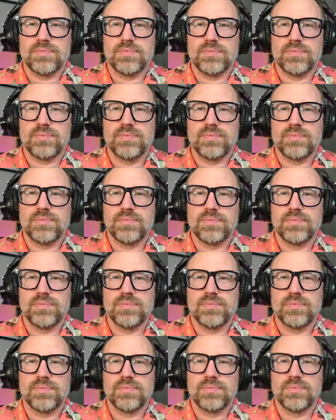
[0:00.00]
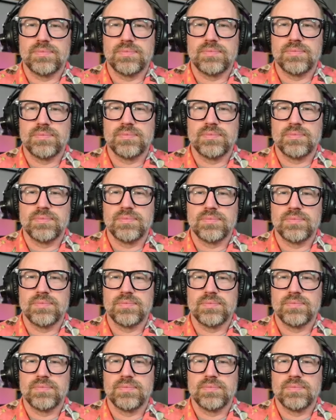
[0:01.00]

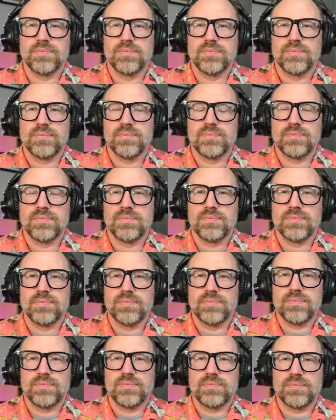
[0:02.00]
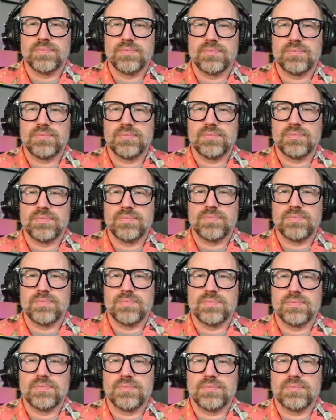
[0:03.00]
No words are spoken by the person on screen.